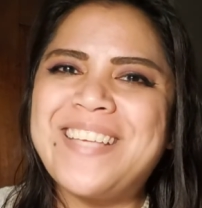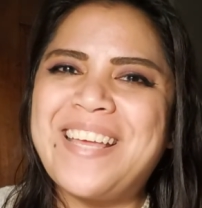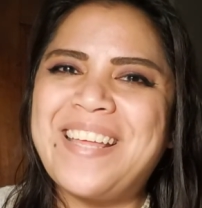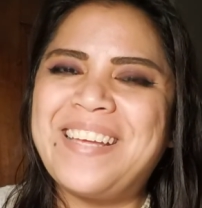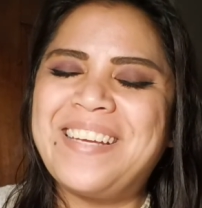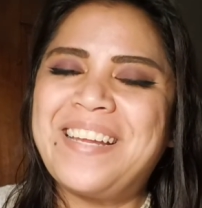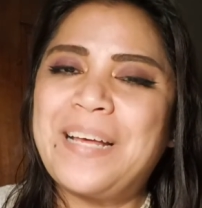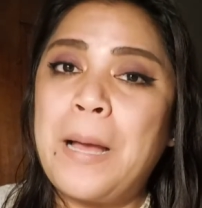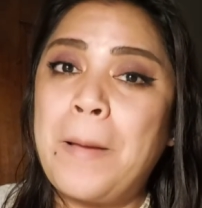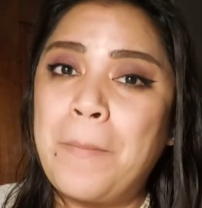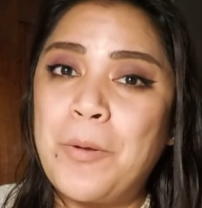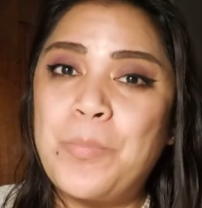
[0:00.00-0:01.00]
And
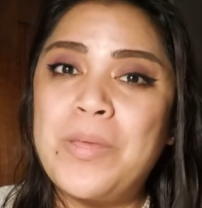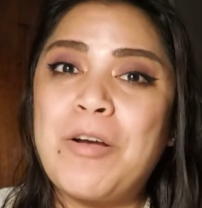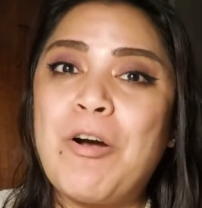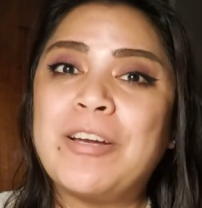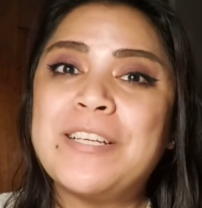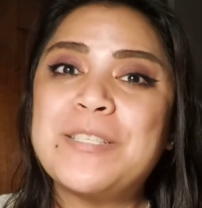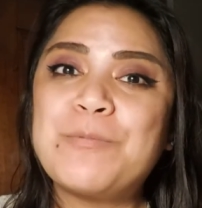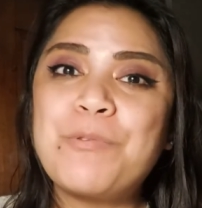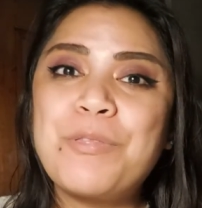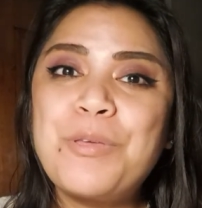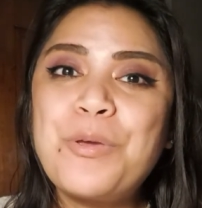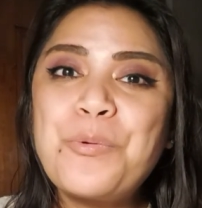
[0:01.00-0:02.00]
I'm gonna be honest
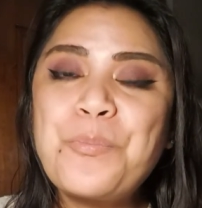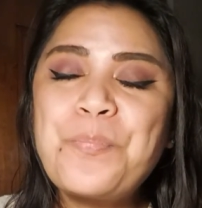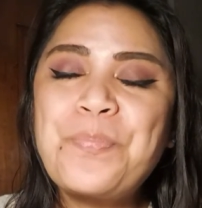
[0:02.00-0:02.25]
with you,